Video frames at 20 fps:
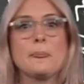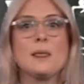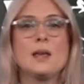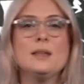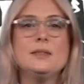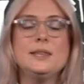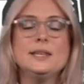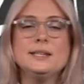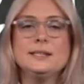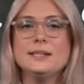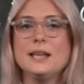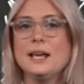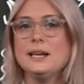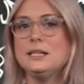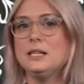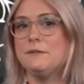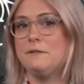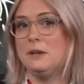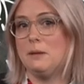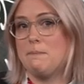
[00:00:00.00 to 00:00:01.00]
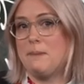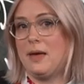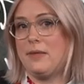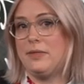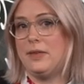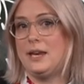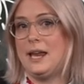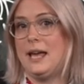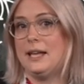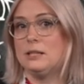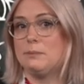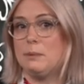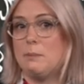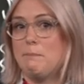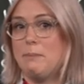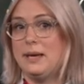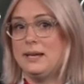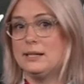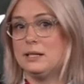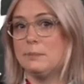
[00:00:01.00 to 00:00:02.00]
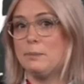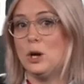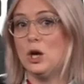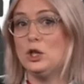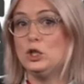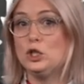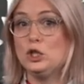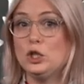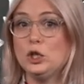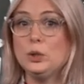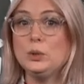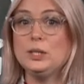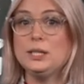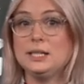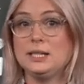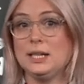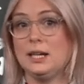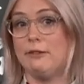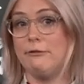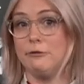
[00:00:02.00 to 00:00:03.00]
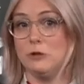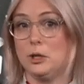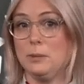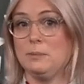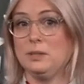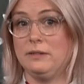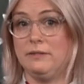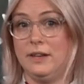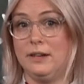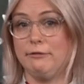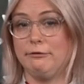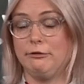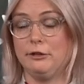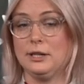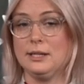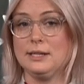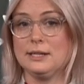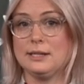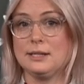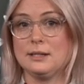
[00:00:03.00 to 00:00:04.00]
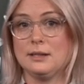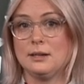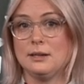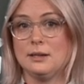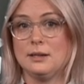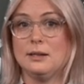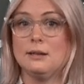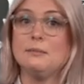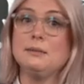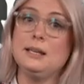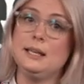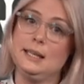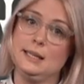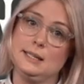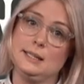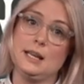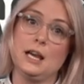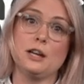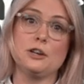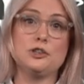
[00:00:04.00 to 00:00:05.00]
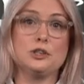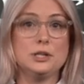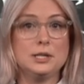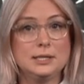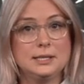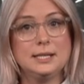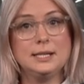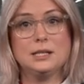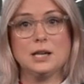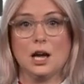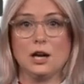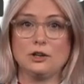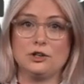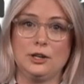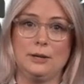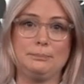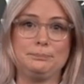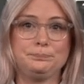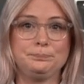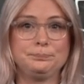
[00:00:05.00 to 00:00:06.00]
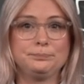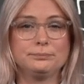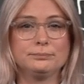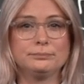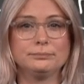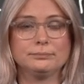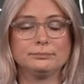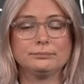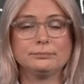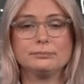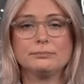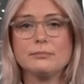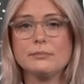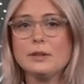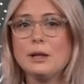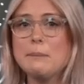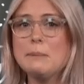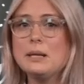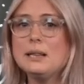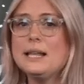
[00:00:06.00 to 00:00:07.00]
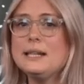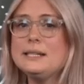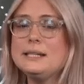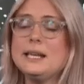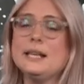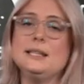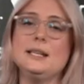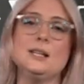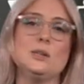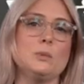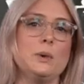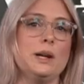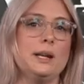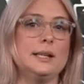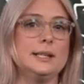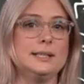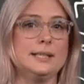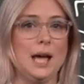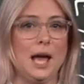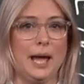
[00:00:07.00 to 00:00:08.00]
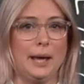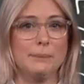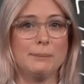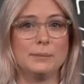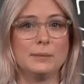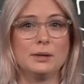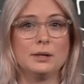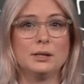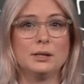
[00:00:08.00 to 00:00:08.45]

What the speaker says: This scientific method has been based upon 2 distinct forms of inference, induction and deduction. But let's take these one at a time.